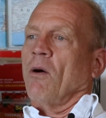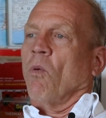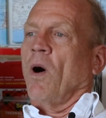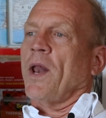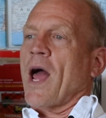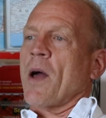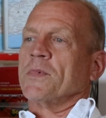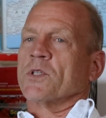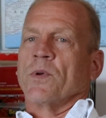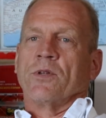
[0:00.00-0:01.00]
What
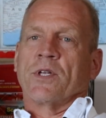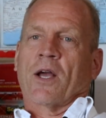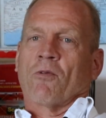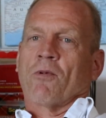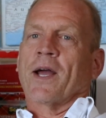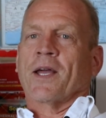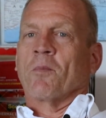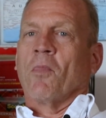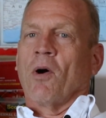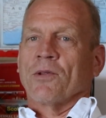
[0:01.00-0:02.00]
happens when you take a
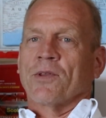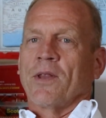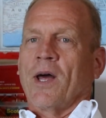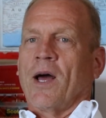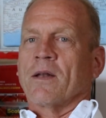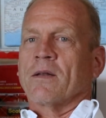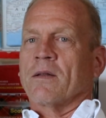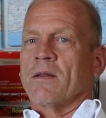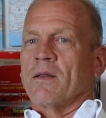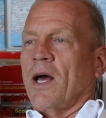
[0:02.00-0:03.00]
wrecking ball to that
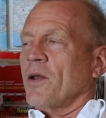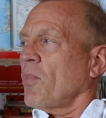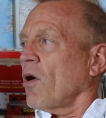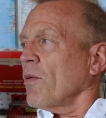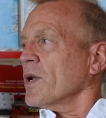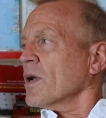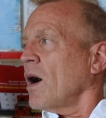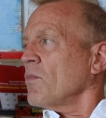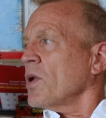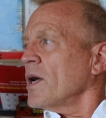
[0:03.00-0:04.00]
apartment
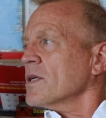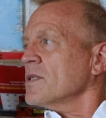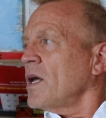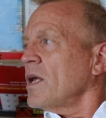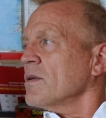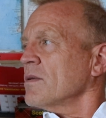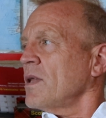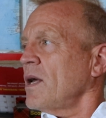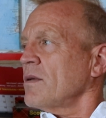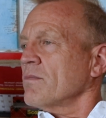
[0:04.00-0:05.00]
complex,
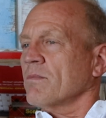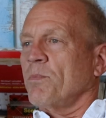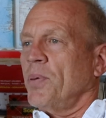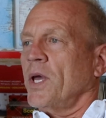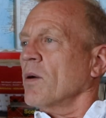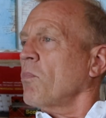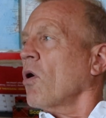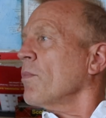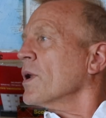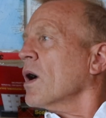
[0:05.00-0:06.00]
that big
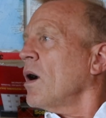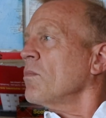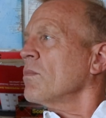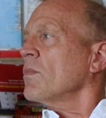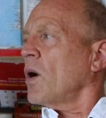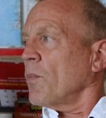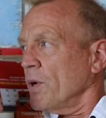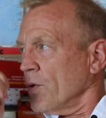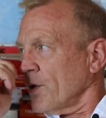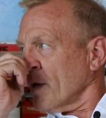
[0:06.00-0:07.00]
apartment
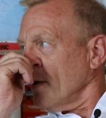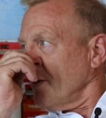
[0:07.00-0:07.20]
building?